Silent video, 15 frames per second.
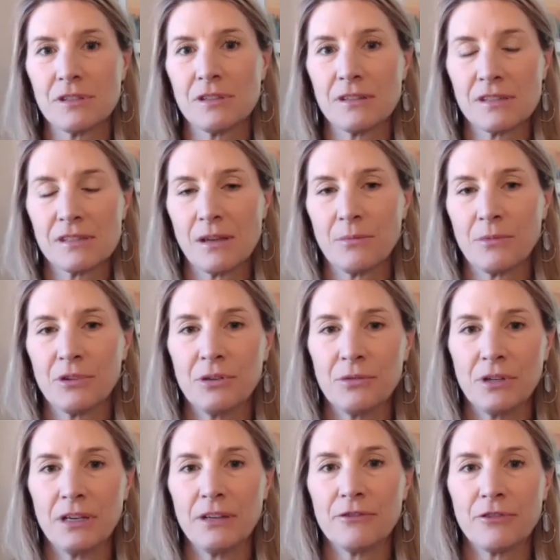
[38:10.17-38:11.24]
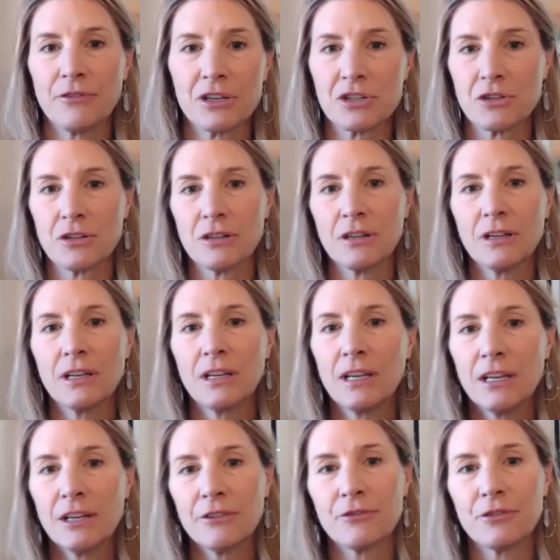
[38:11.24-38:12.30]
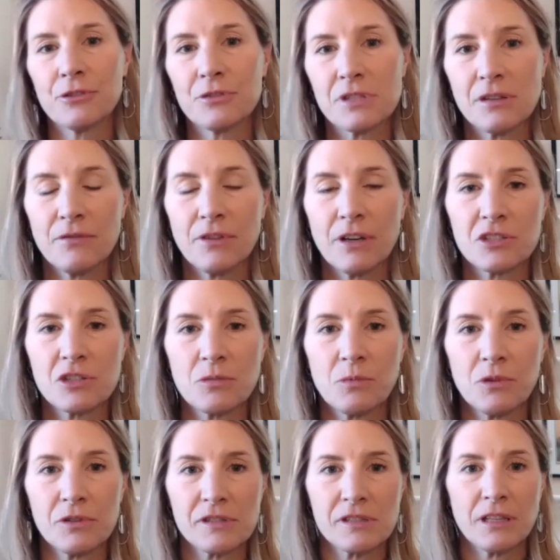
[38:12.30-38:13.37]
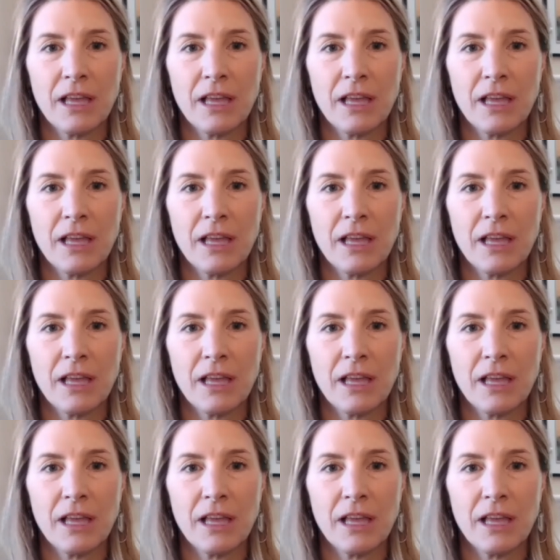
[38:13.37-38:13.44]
In the summer, you would eat fresher fruits and vegetables,